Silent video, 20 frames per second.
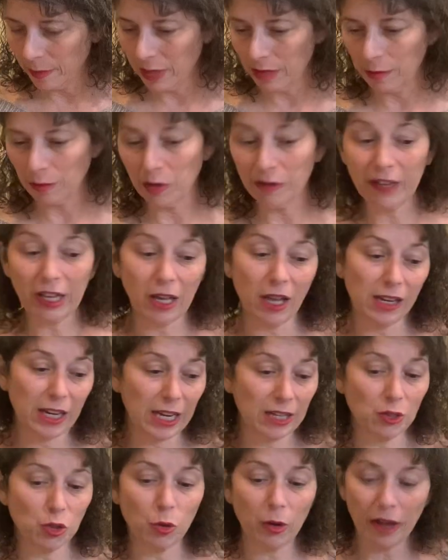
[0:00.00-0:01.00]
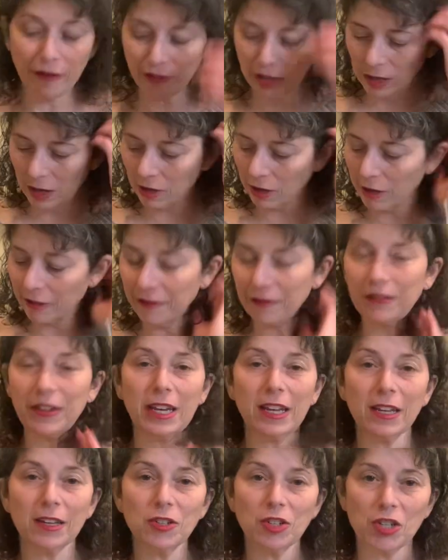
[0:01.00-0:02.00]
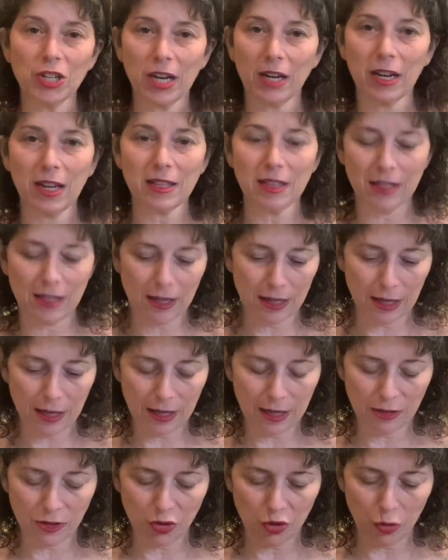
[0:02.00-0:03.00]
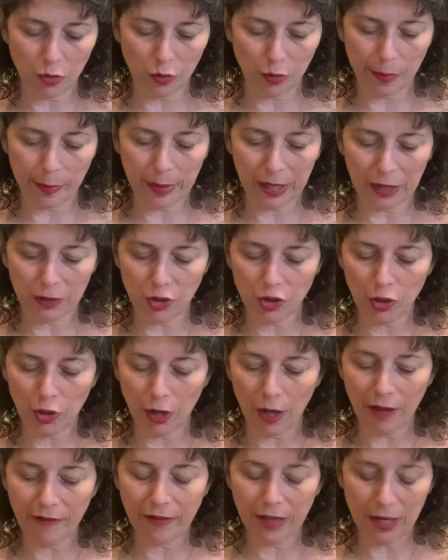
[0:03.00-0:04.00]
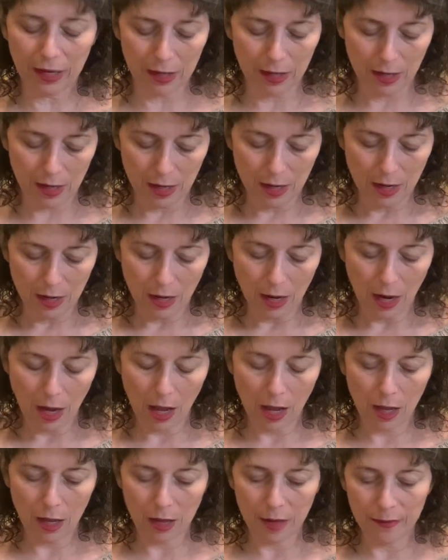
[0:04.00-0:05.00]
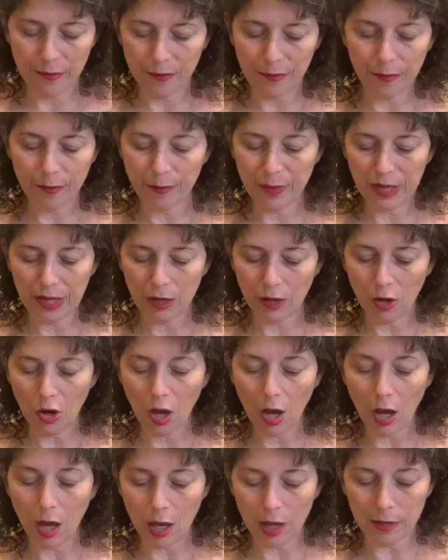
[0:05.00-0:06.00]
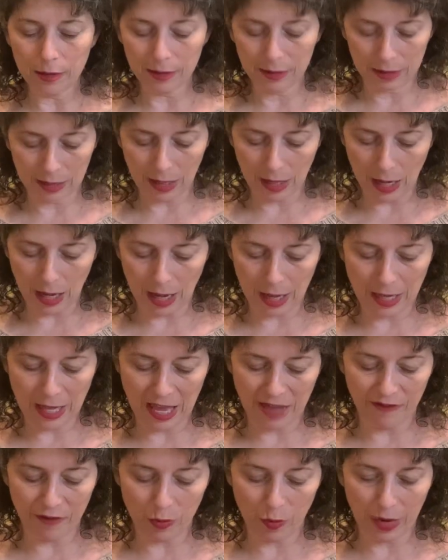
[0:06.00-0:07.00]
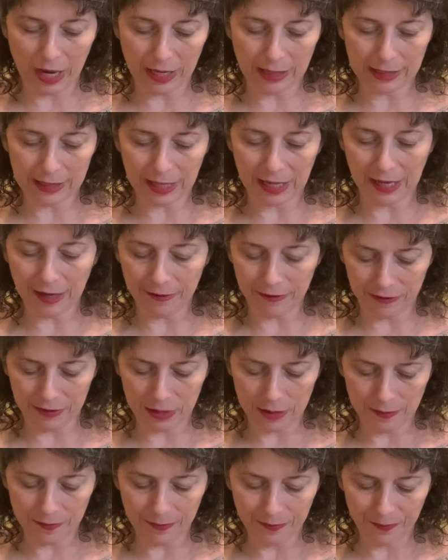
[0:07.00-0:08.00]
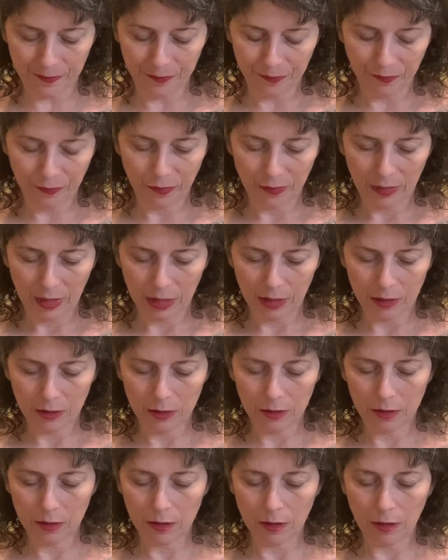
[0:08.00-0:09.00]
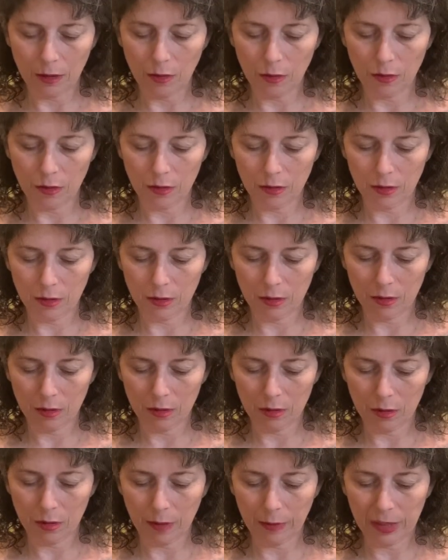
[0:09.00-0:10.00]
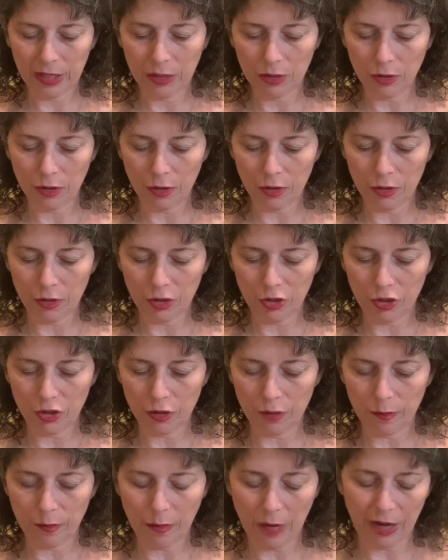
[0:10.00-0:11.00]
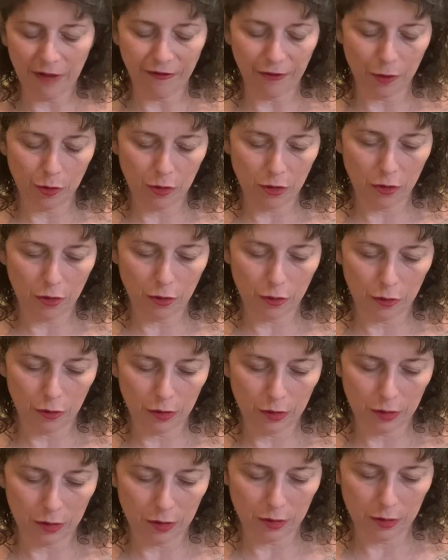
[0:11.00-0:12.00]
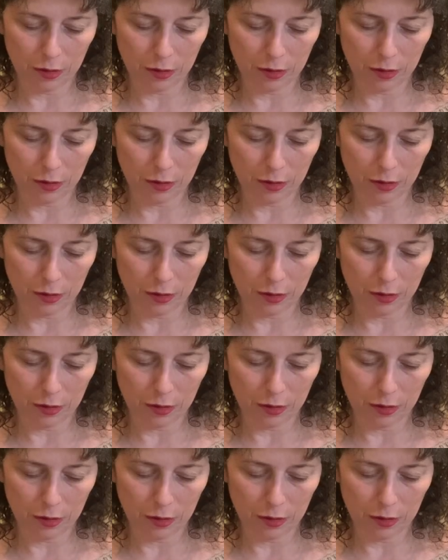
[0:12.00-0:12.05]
moving on. I do have another finish, and I think I can show you a picture of it because I gave it away as a gift. So let me search my photos.